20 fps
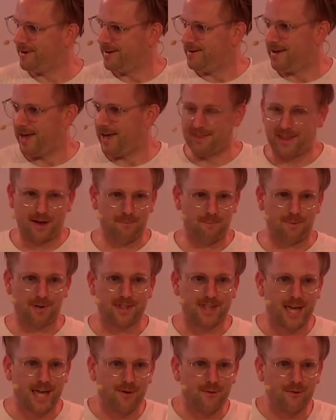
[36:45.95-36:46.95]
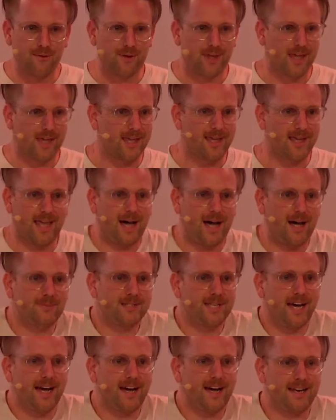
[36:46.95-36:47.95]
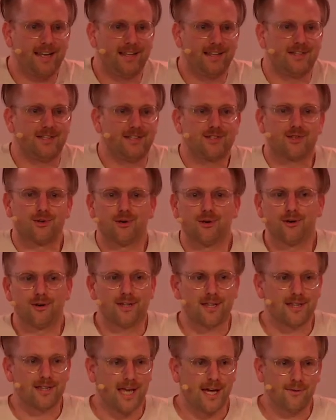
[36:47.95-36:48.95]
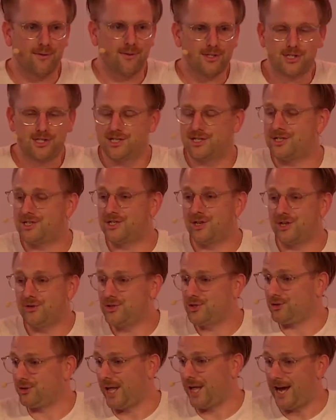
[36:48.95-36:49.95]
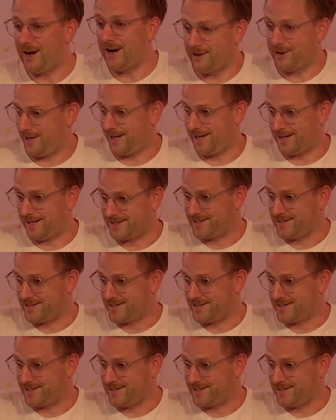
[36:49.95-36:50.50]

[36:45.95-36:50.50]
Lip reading: it comes out in the story that they were just social outcasts.